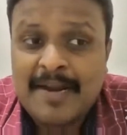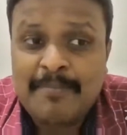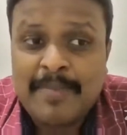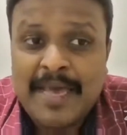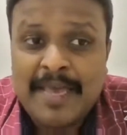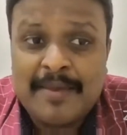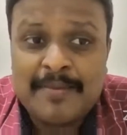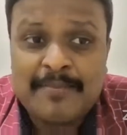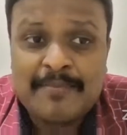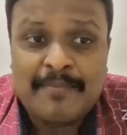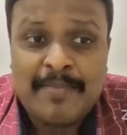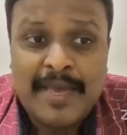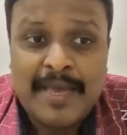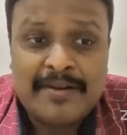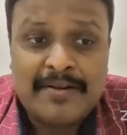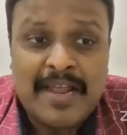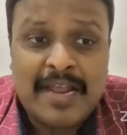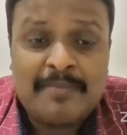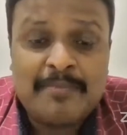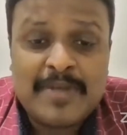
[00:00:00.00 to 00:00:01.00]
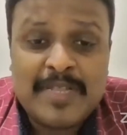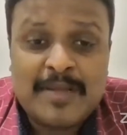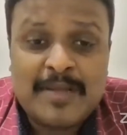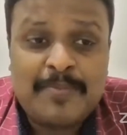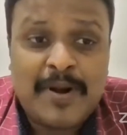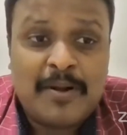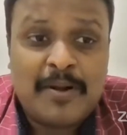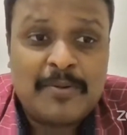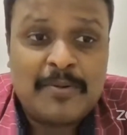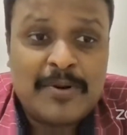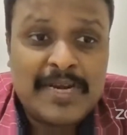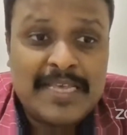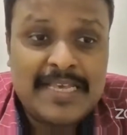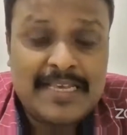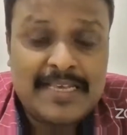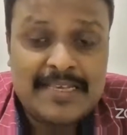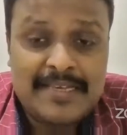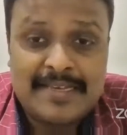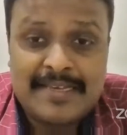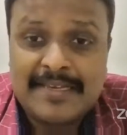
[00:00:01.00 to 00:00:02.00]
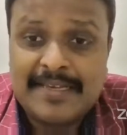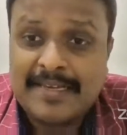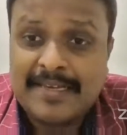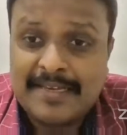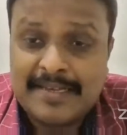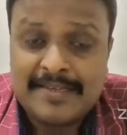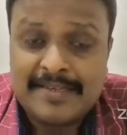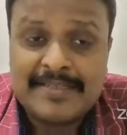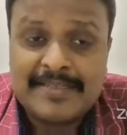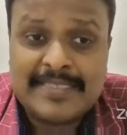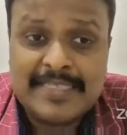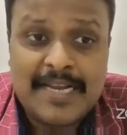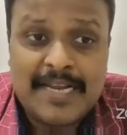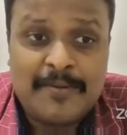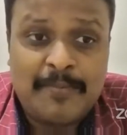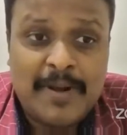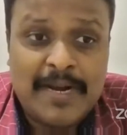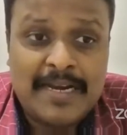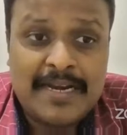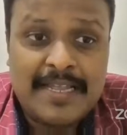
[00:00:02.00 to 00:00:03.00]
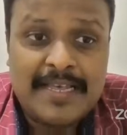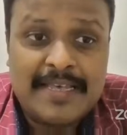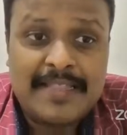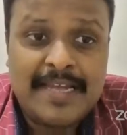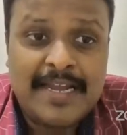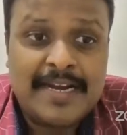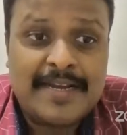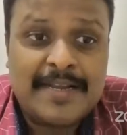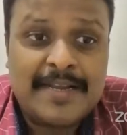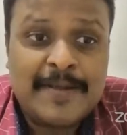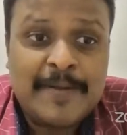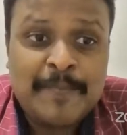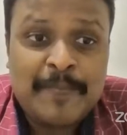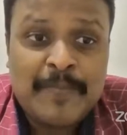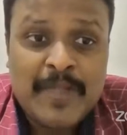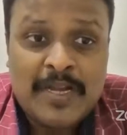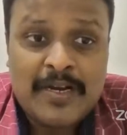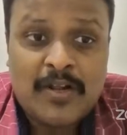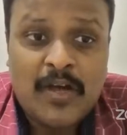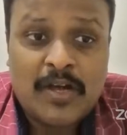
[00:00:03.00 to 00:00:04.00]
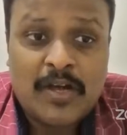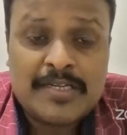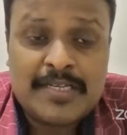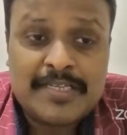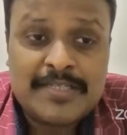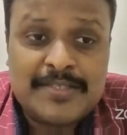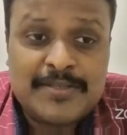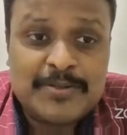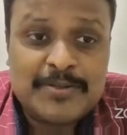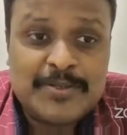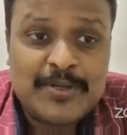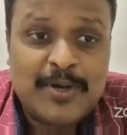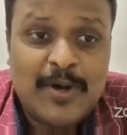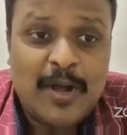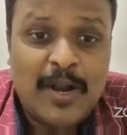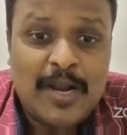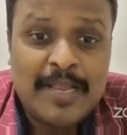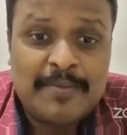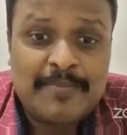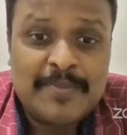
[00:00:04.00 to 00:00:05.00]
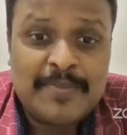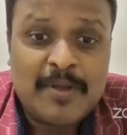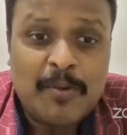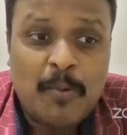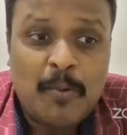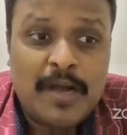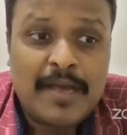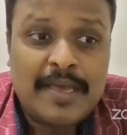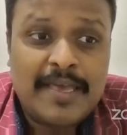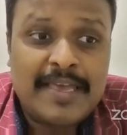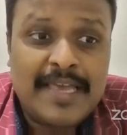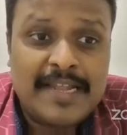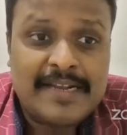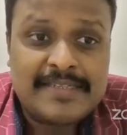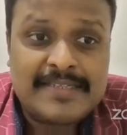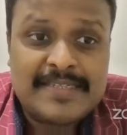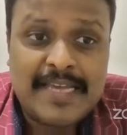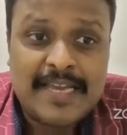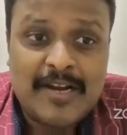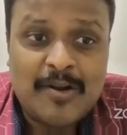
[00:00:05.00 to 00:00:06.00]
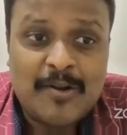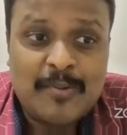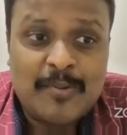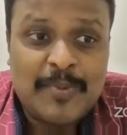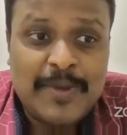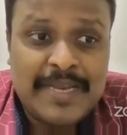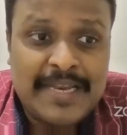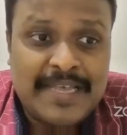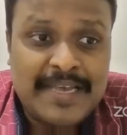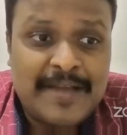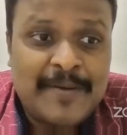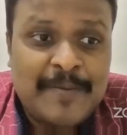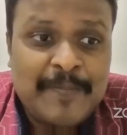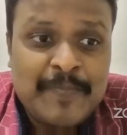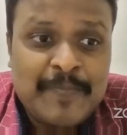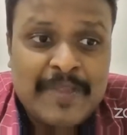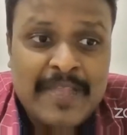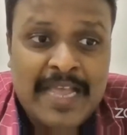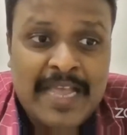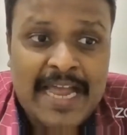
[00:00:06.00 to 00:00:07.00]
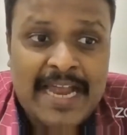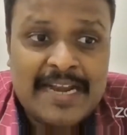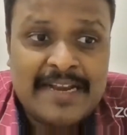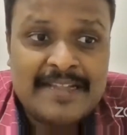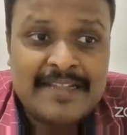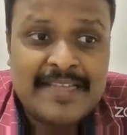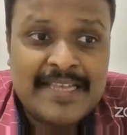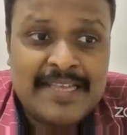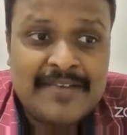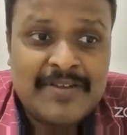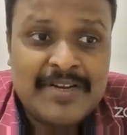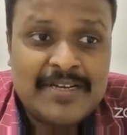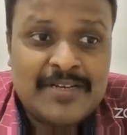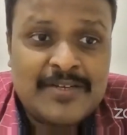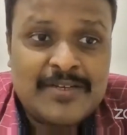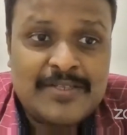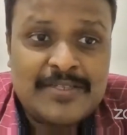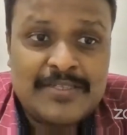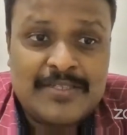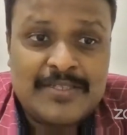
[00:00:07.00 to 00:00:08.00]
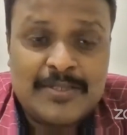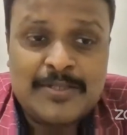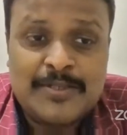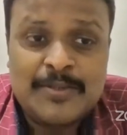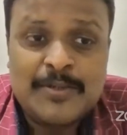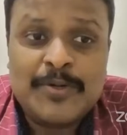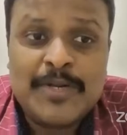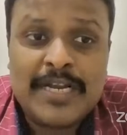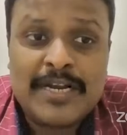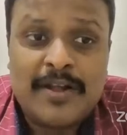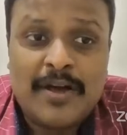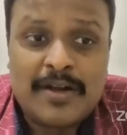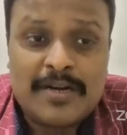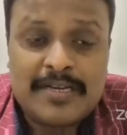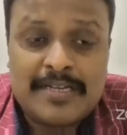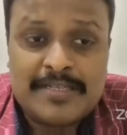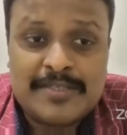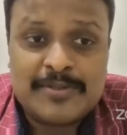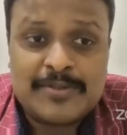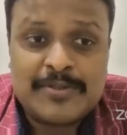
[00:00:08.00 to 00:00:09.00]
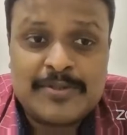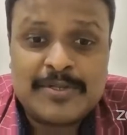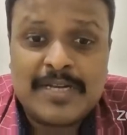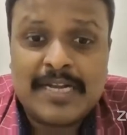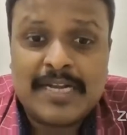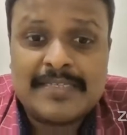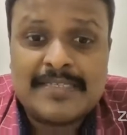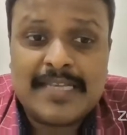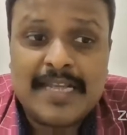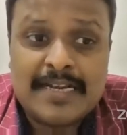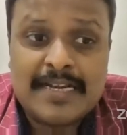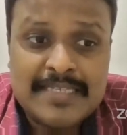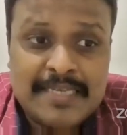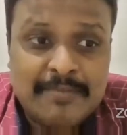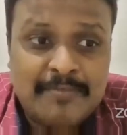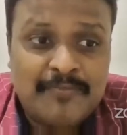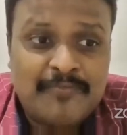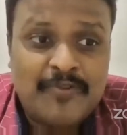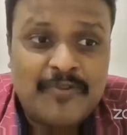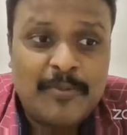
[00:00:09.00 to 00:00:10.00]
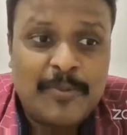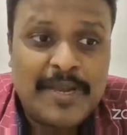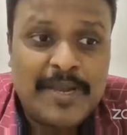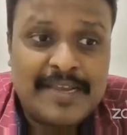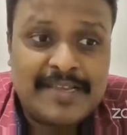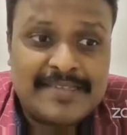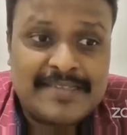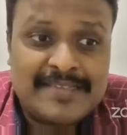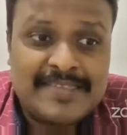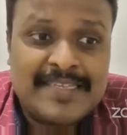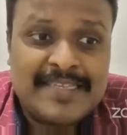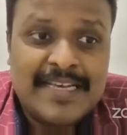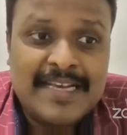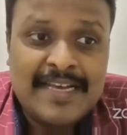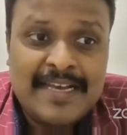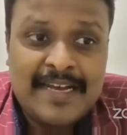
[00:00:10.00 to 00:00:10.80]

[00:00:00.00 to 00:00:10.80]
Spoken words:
my grandmother proudly said one day that doctors used to call him the walking encyclopedia, and even junior doctors used to consult him for various